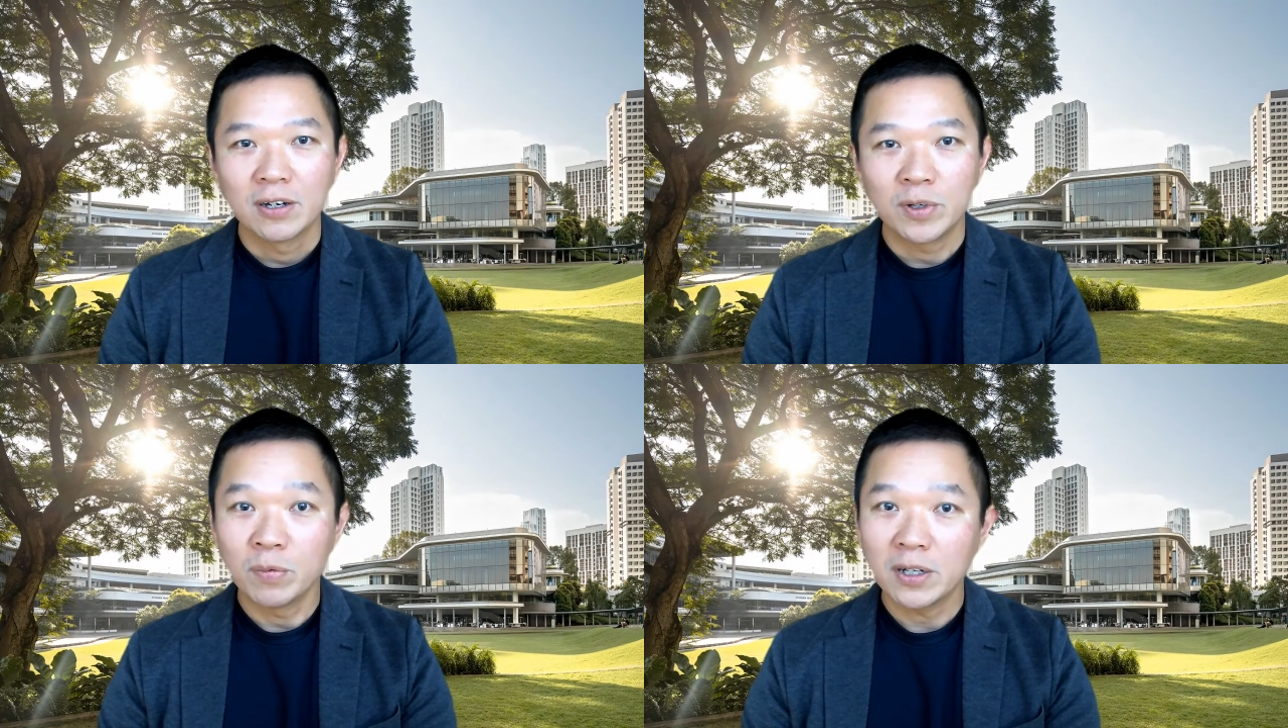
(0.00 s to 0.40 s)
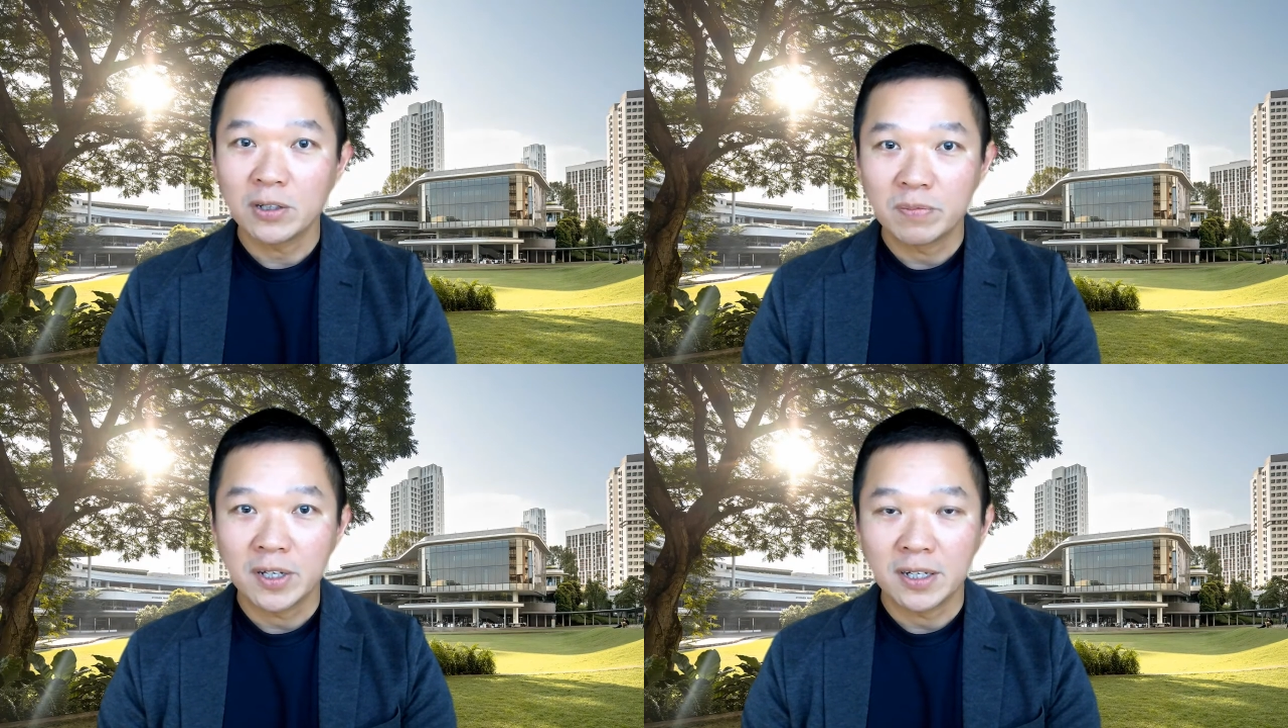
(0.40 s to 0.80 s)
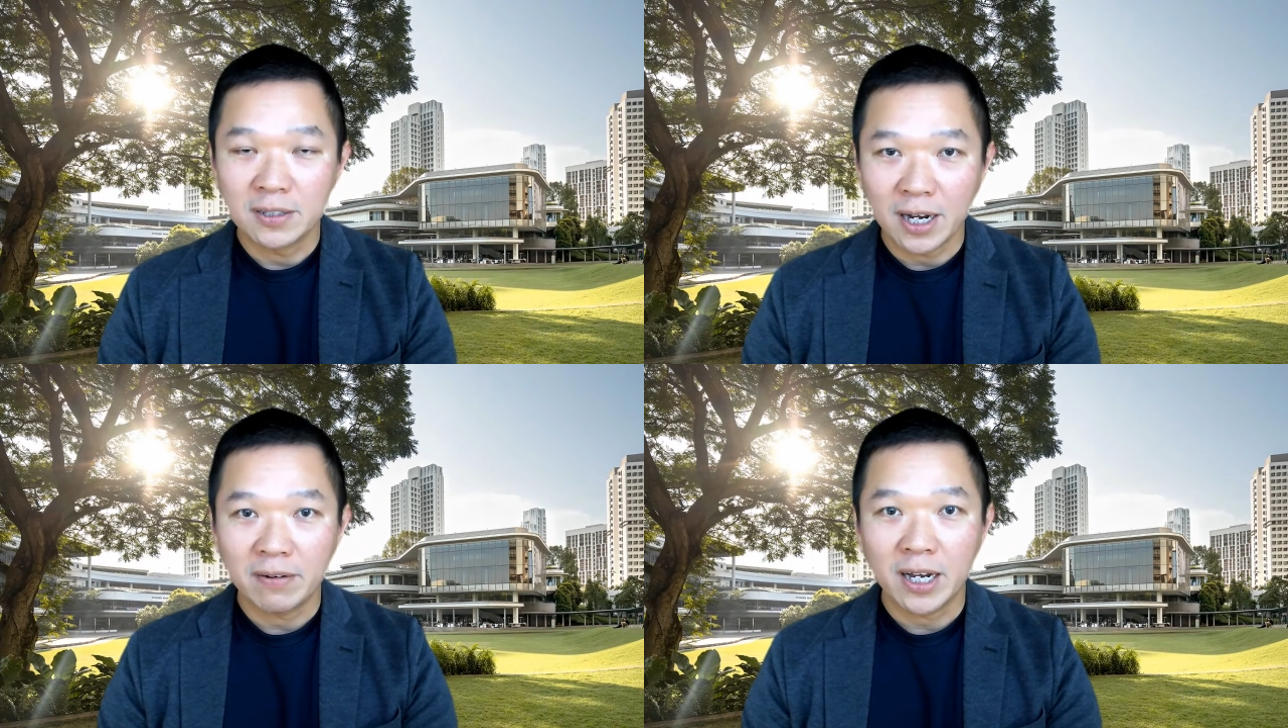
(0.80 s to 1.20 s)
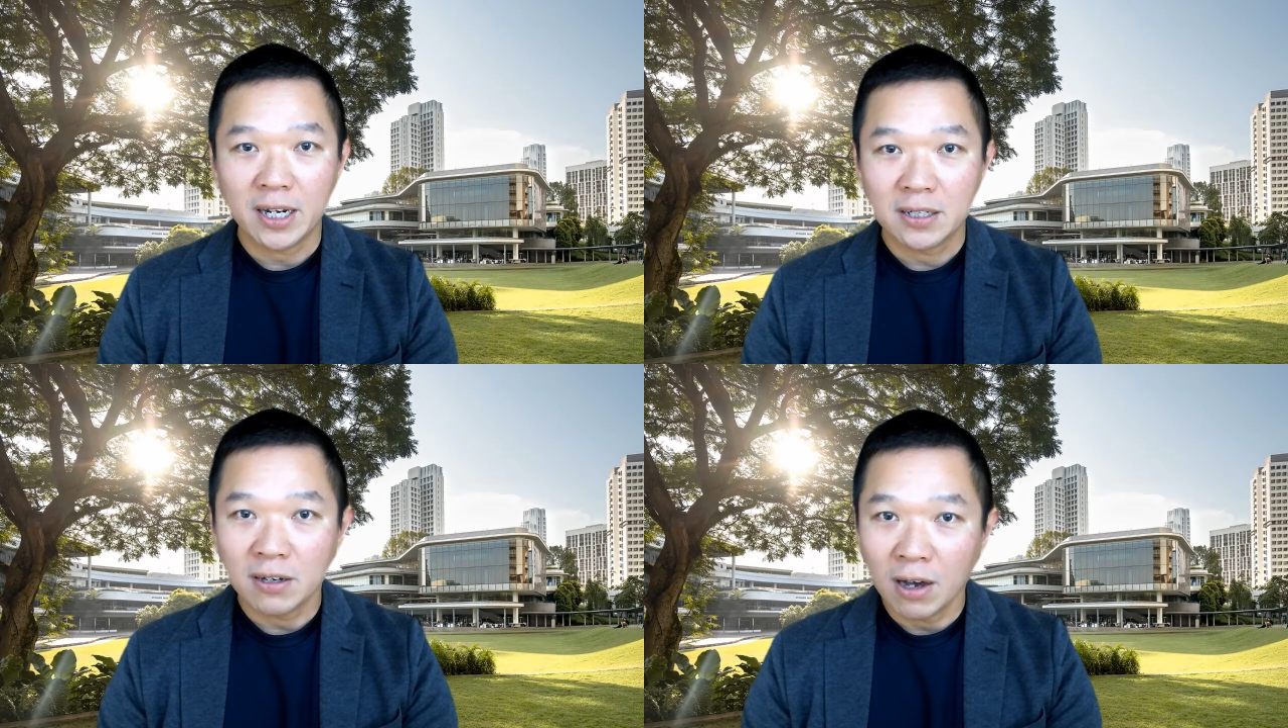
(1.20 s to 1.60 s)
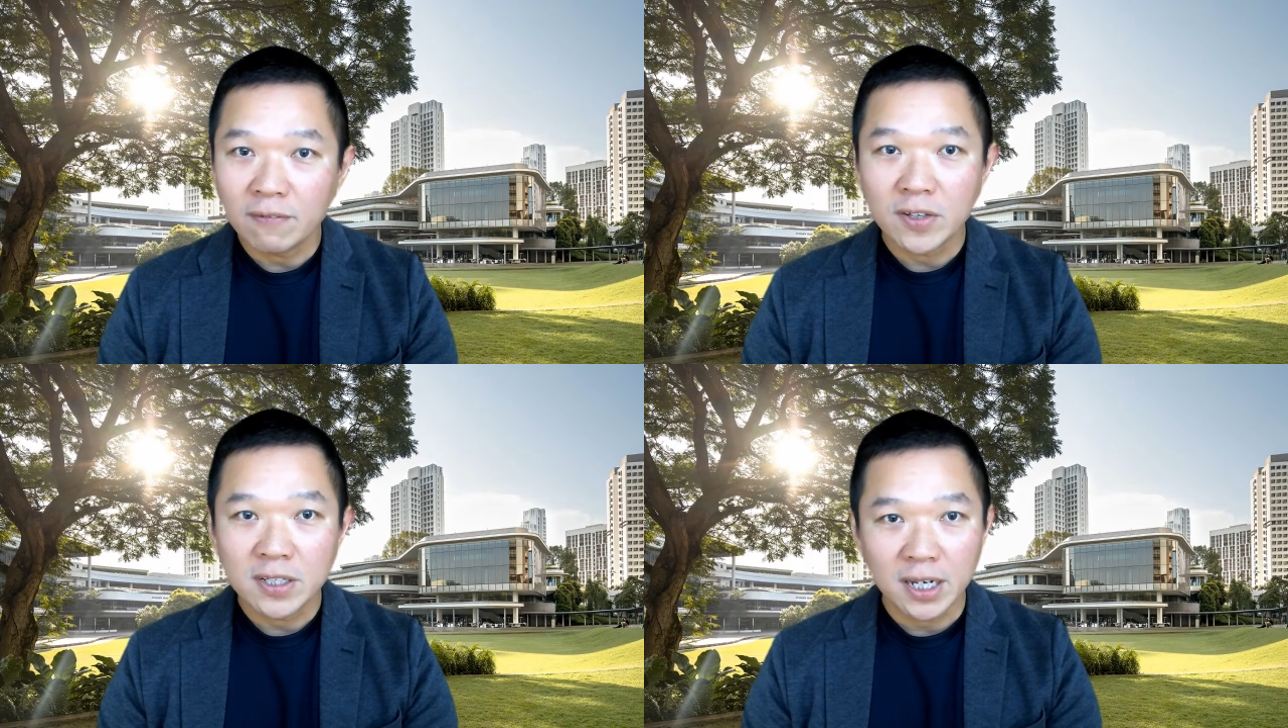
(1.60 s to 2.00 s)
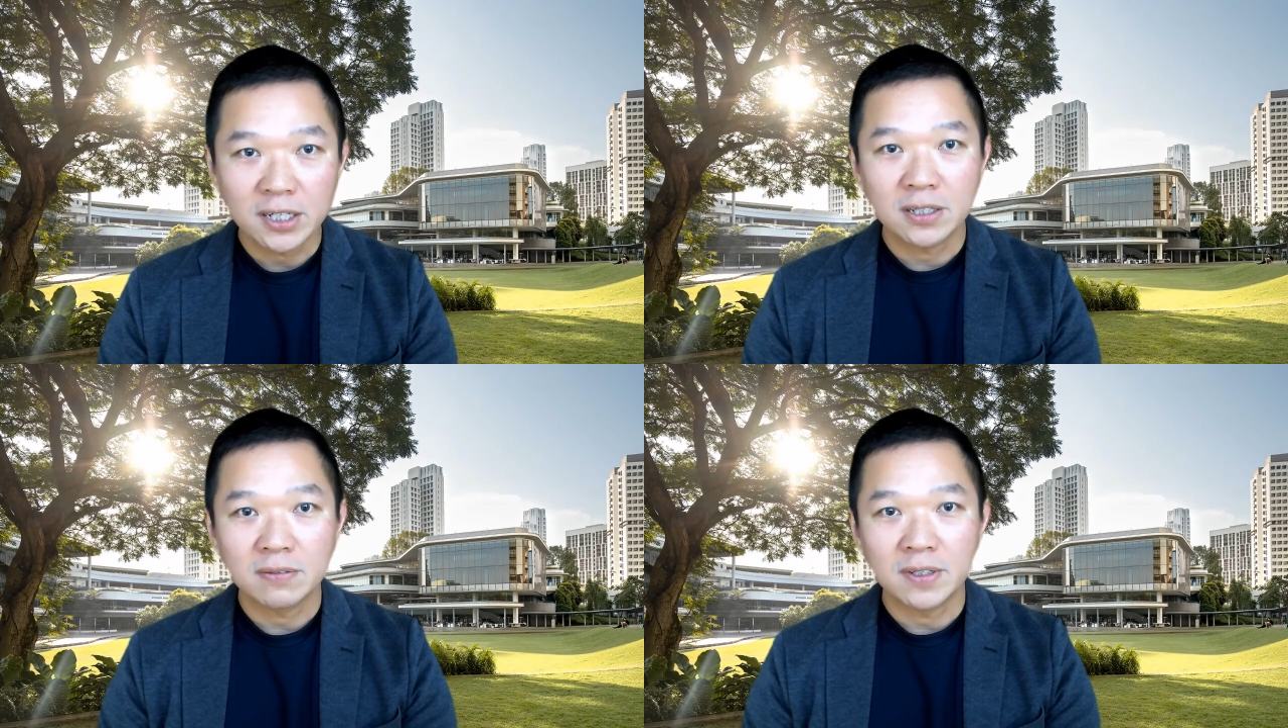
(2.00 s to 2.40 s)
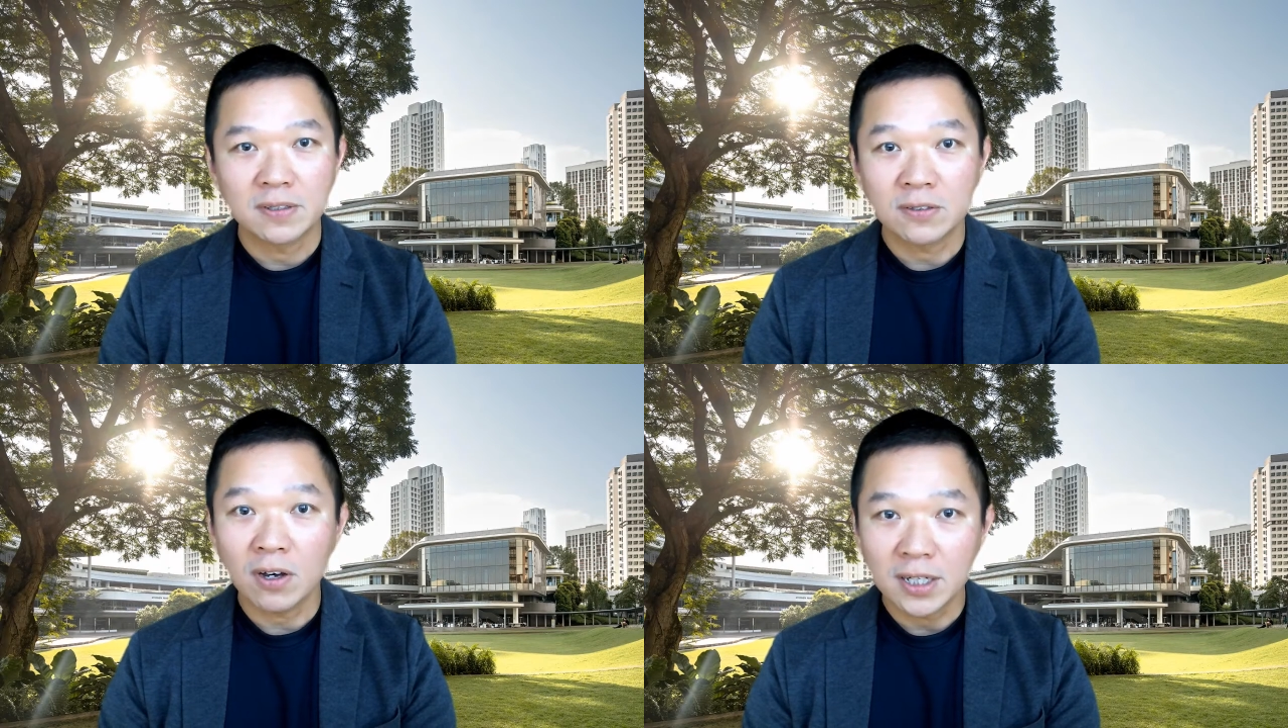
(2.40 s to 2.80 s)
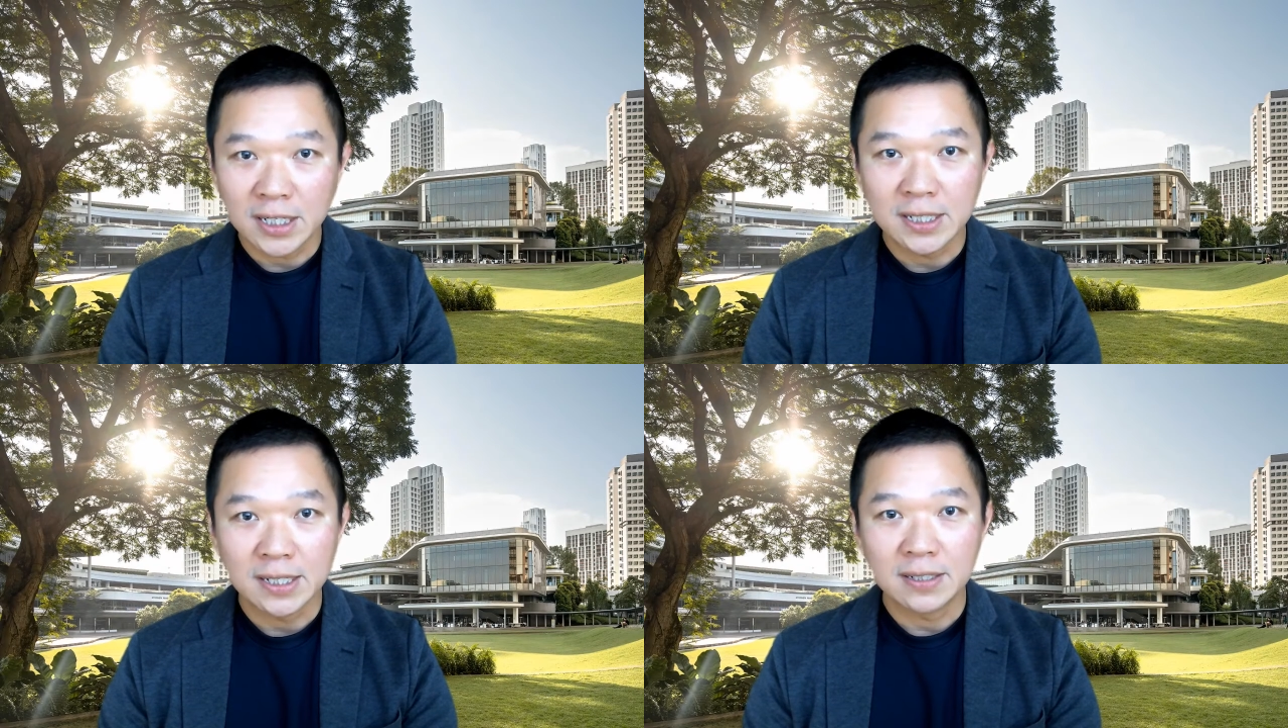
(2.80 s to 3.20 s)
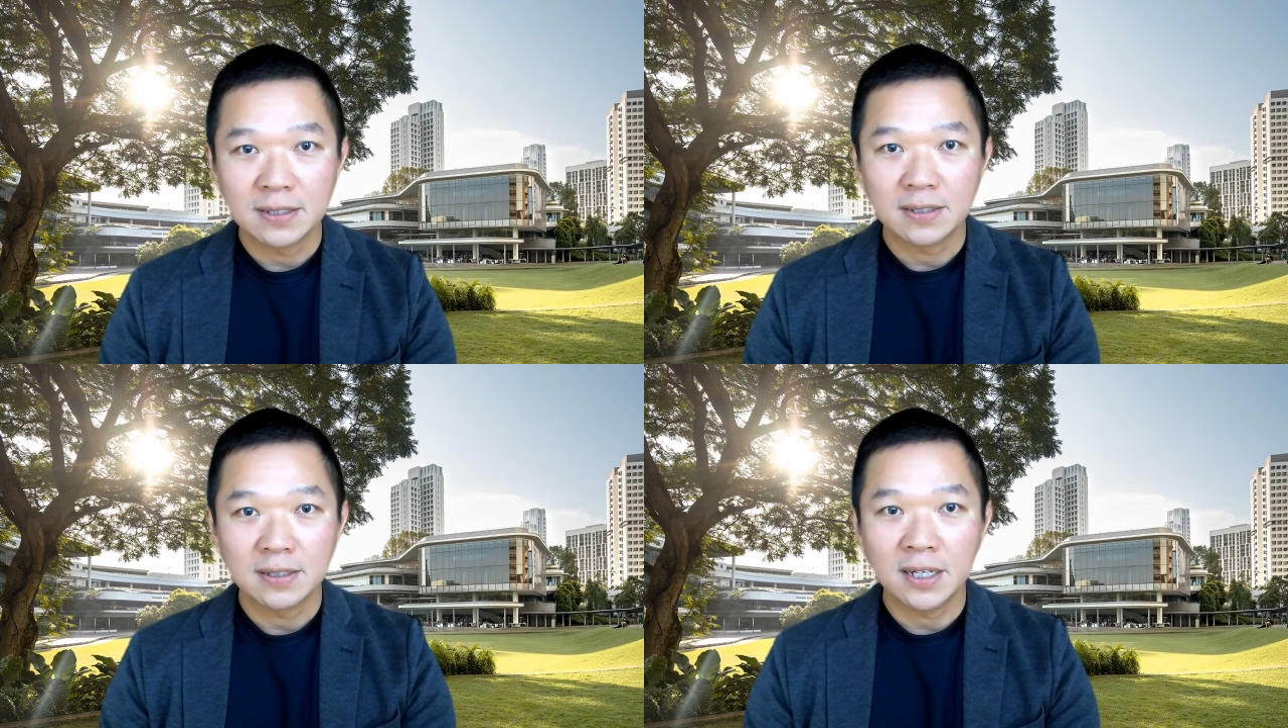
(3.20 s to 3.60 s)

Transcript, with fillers: we want to be in direct conversation with thought leaders